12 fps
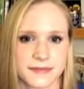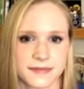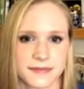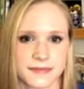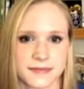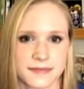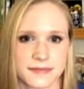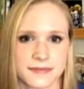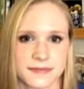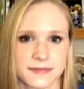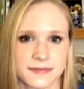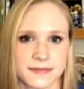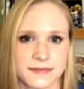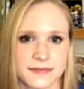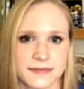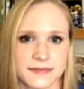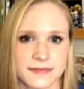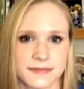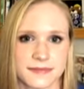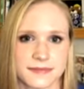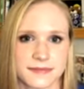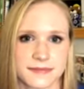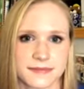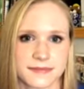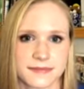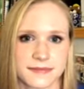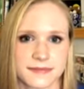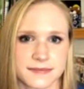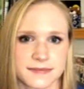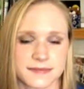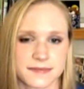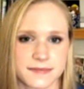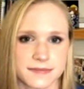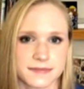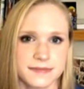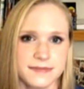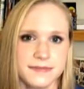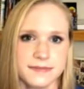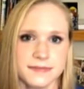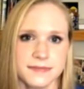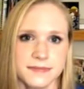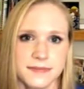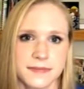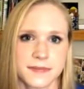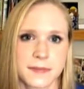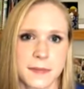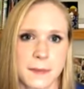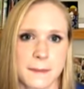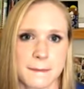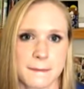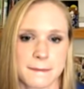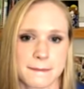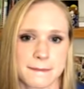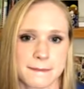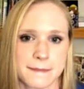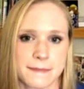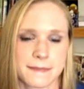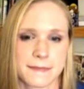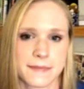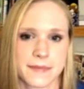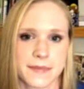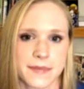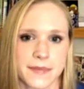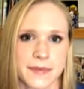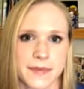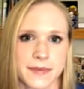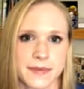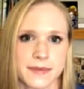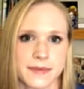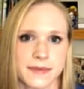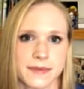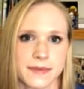(not speaking)